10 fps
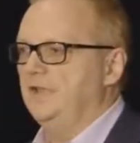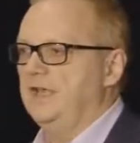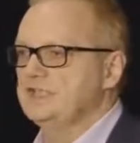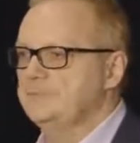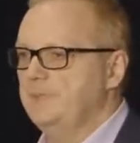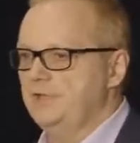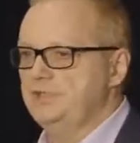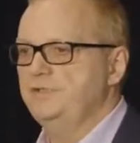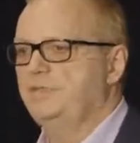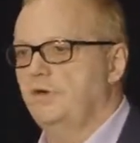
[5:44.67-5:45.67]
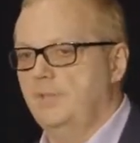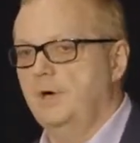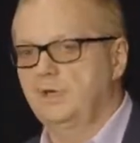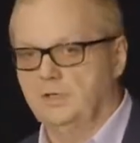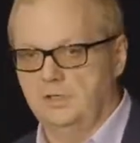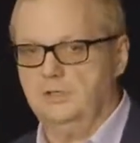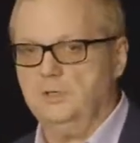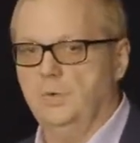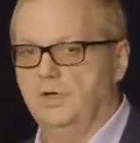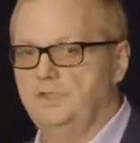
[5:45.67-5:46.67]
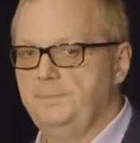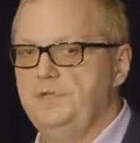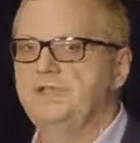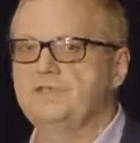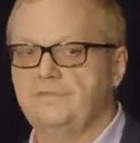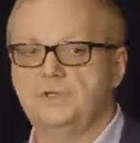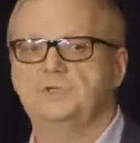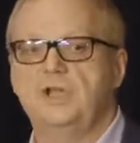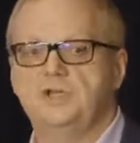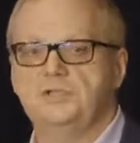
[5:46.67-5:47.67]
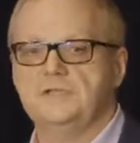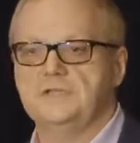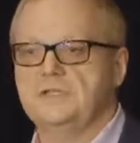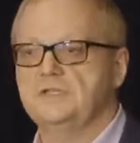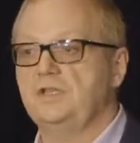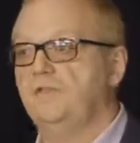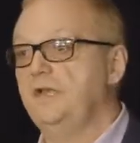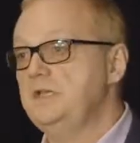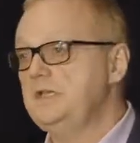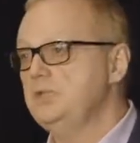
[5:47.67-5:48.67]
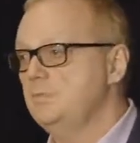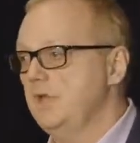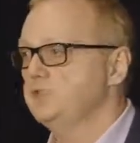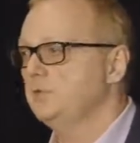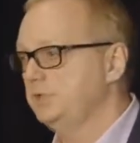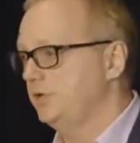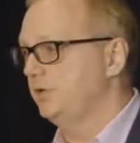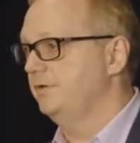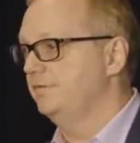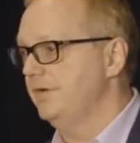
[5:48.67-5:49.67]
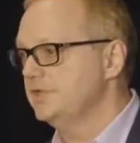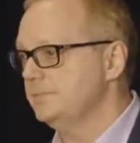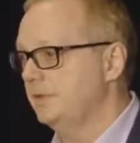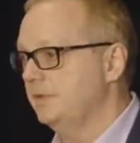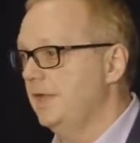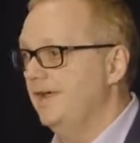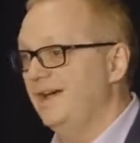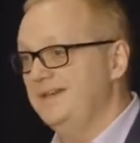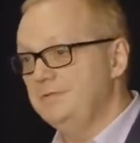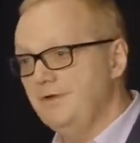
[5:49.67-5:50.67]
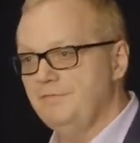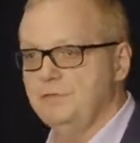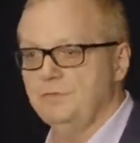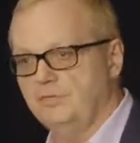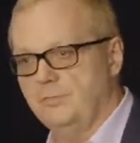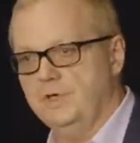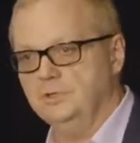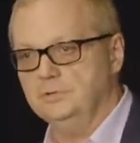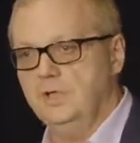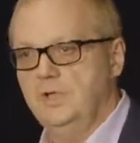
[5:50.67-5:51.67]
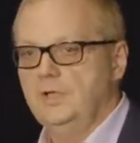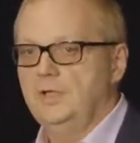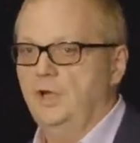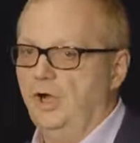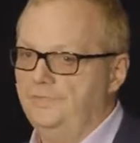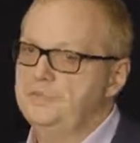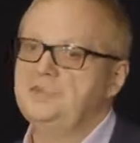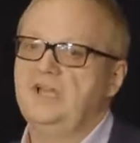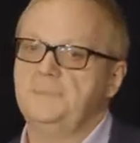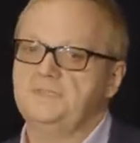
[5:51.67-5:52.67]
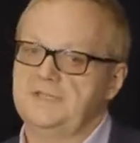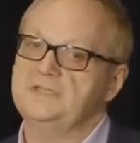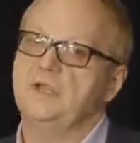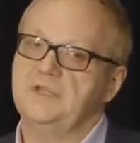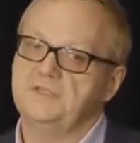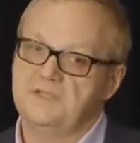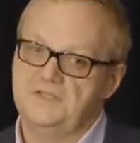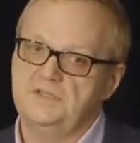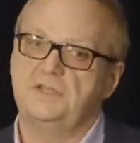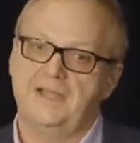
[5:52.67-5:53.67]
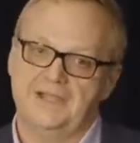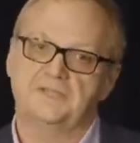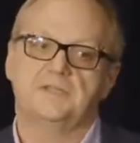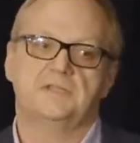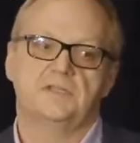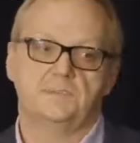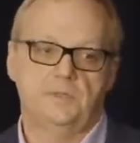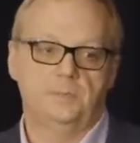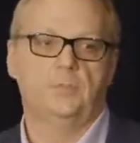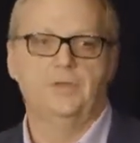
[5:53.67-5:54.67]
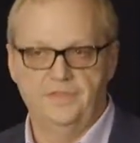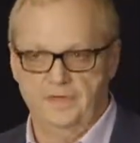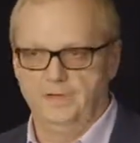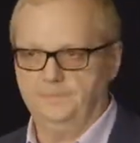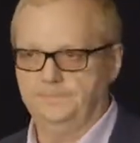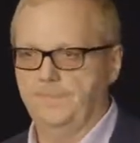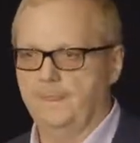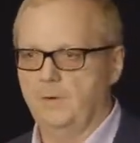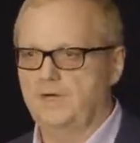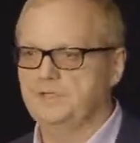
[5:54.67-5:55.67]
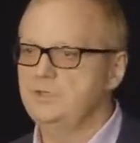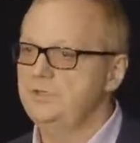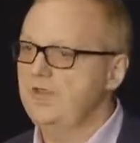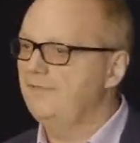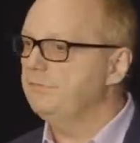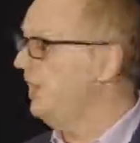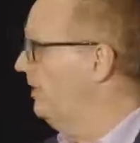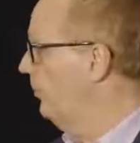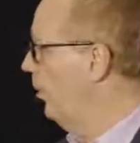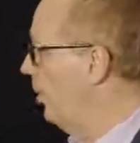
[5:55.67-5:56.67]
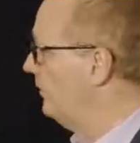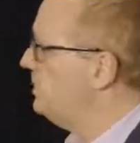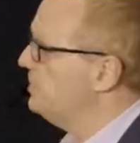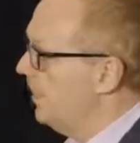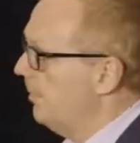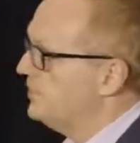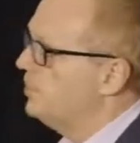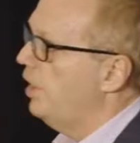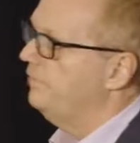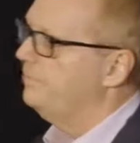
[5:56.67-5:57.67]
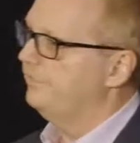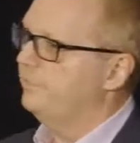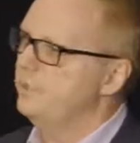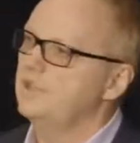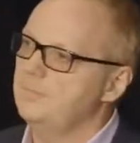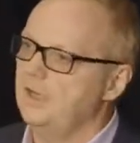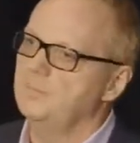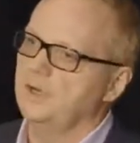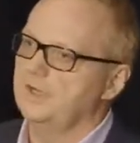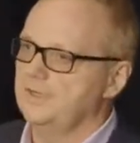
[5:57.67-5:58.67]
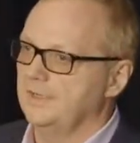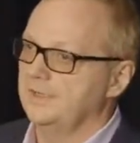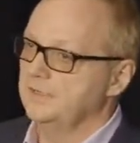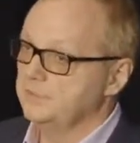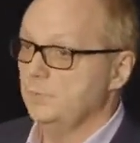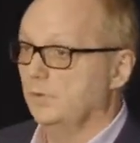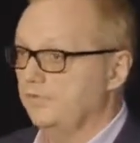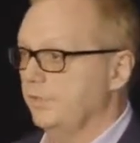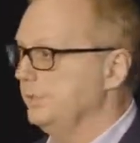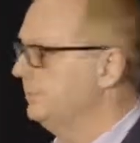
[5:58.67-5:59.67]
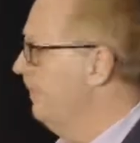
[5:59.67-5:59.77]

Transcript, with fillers: especially for a marketer, one of the biggest frustrations is if I need to measure return on investment, I need revenue information. Oftentimes, that's not as easily accessed as people may think. Right? So you have to have all of these problems solved before you can make marketing analytics work for you.